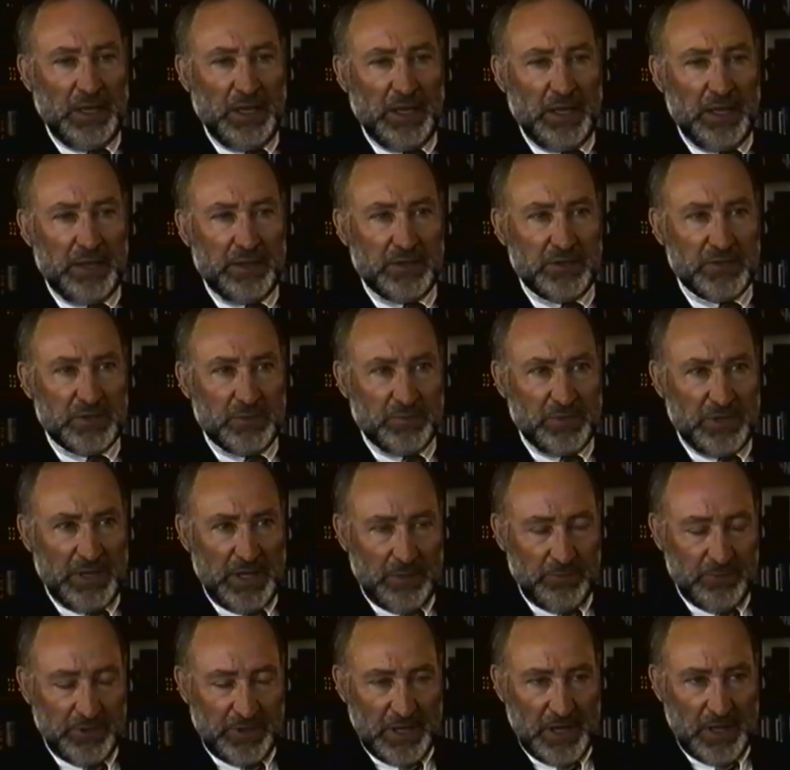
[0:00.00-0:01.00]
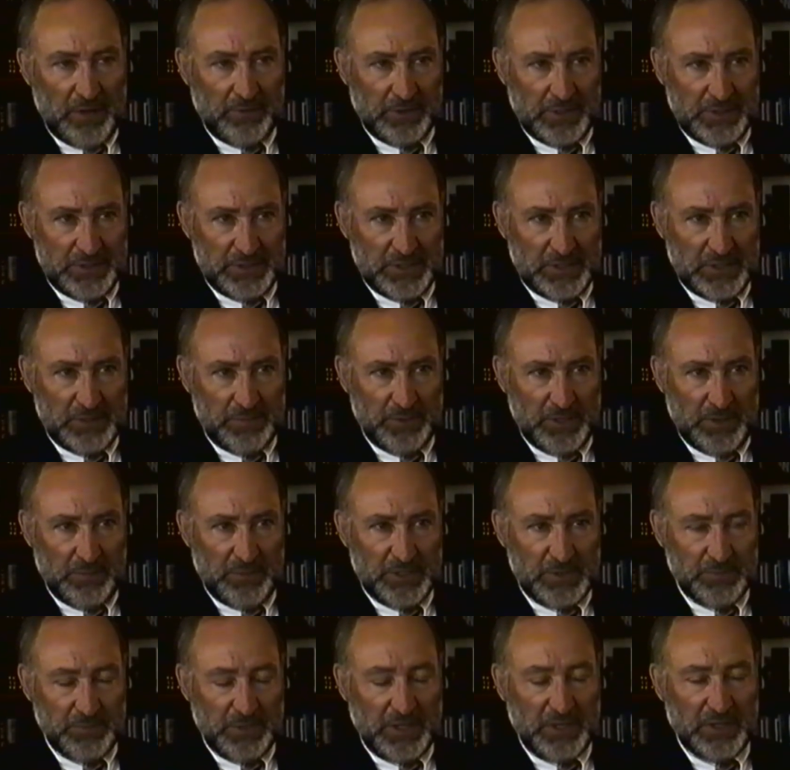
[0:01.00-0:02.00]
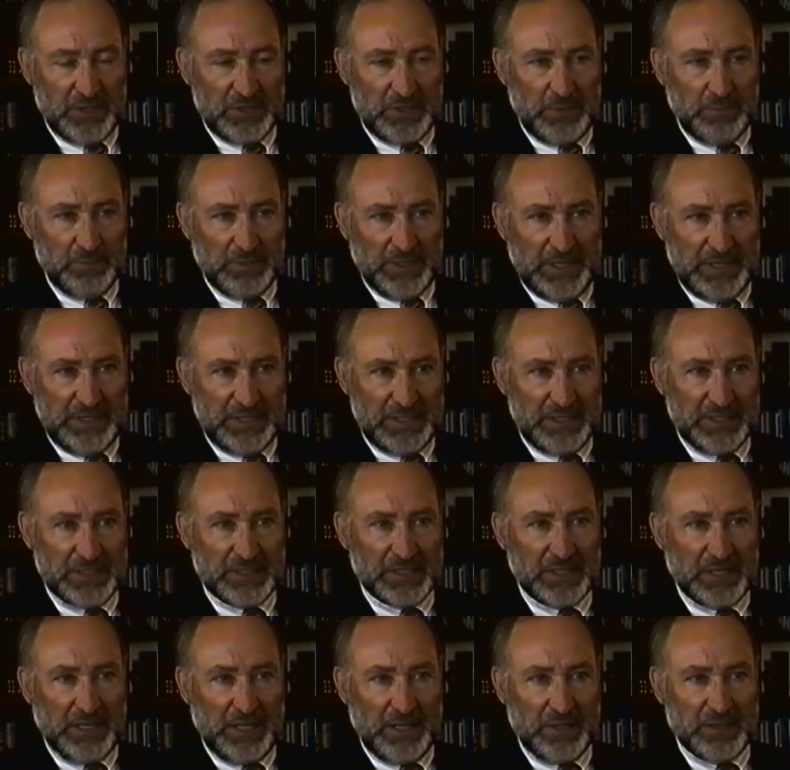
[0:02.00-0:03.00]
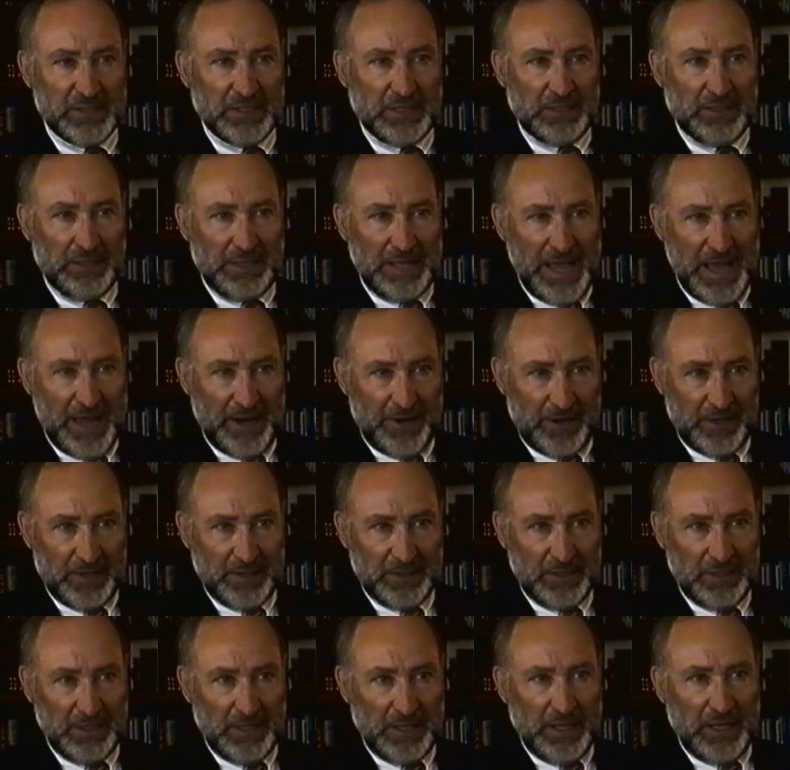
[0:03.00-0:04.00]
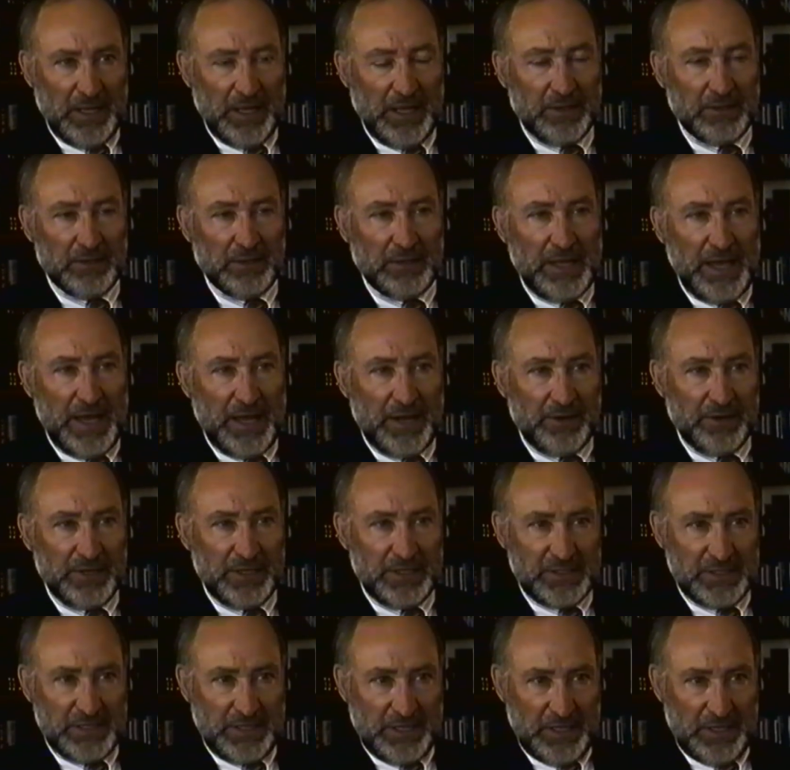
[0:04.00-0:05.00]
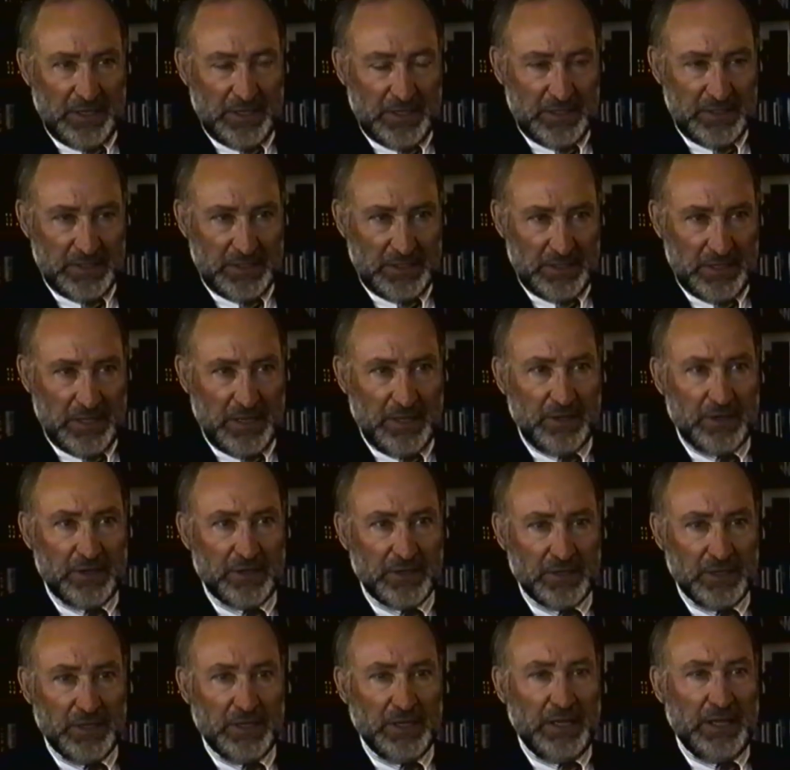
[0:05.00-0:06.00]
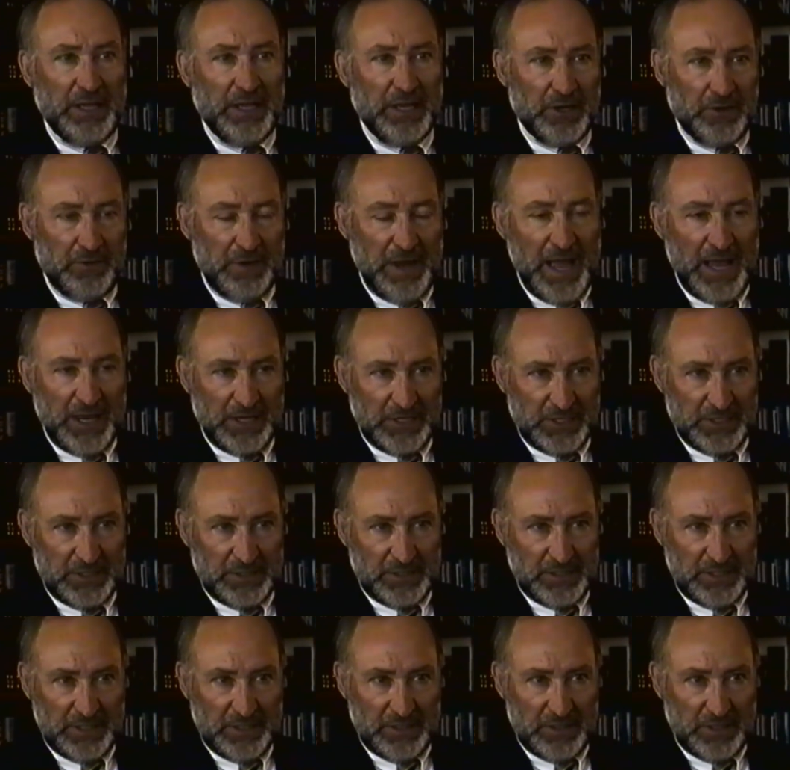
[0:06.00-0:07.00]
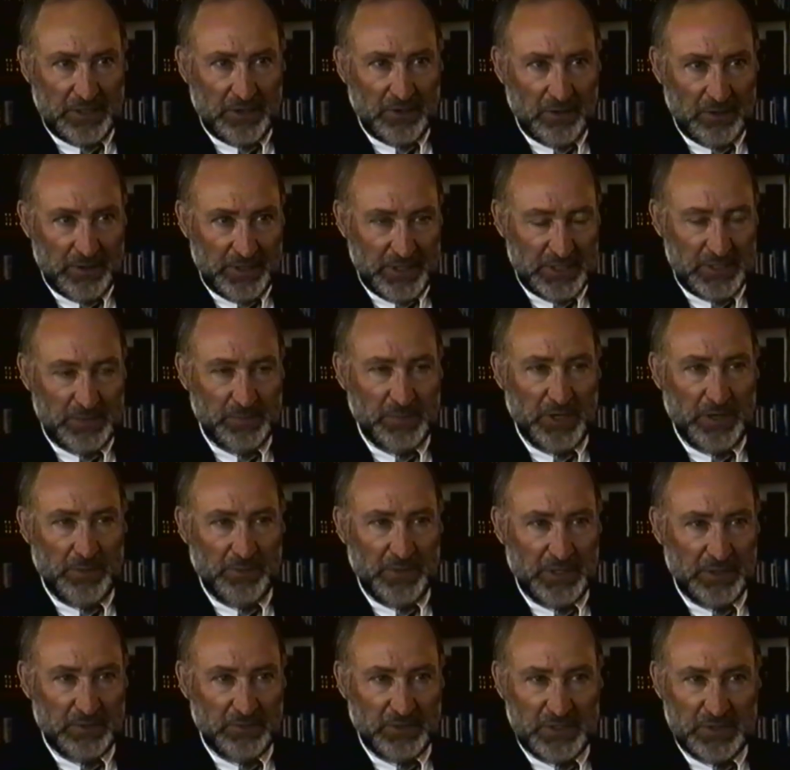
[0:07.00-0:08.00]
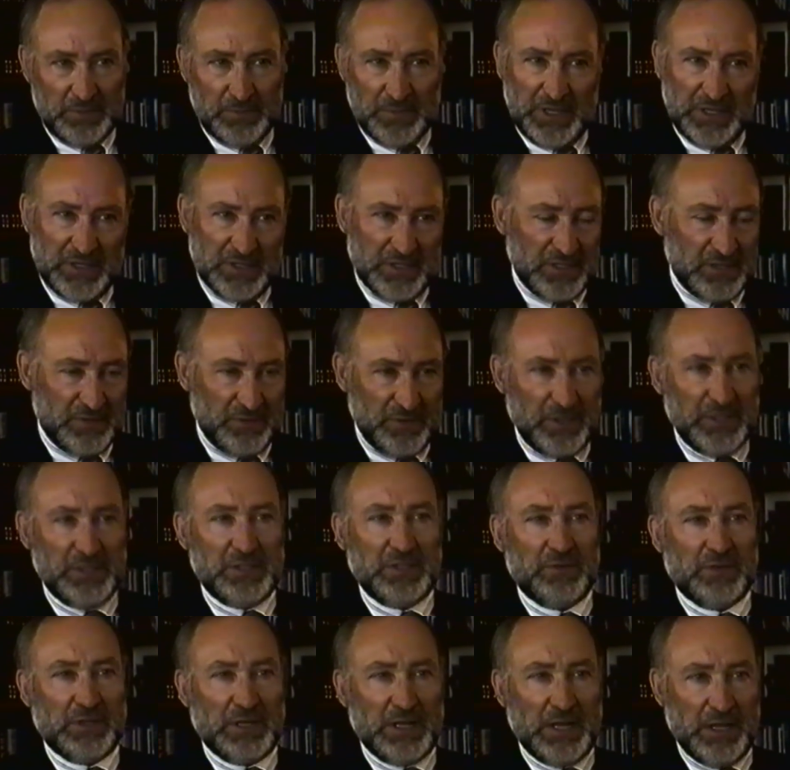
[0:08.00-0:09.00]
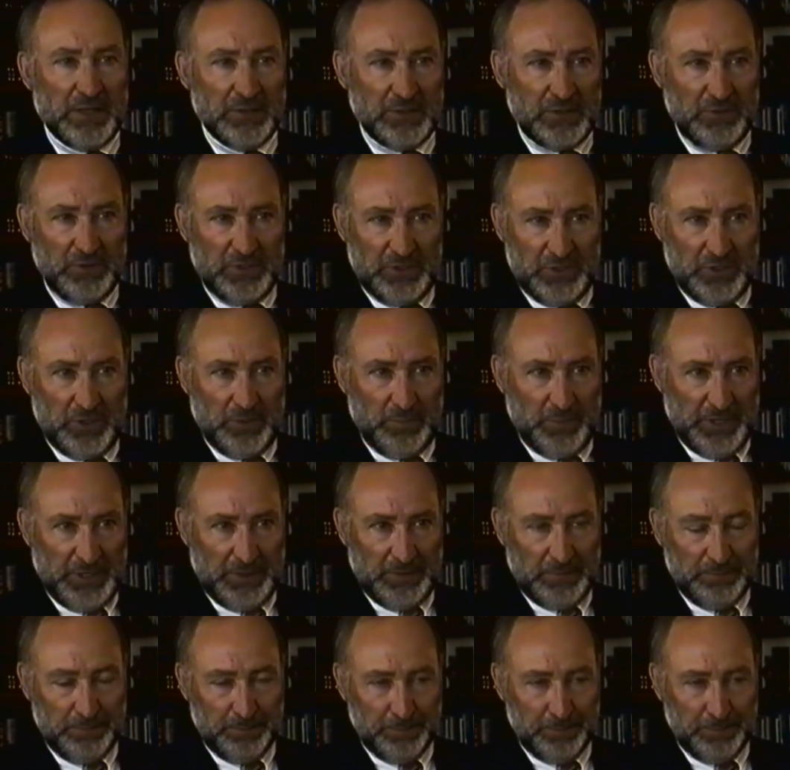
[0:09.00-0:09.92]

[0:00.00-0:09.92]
And there's a problem with Alvarez's experiments because he placed his skulls on a ladder, and the ladder is another interaction in the whole experiment, which makes this very difficult to interpret.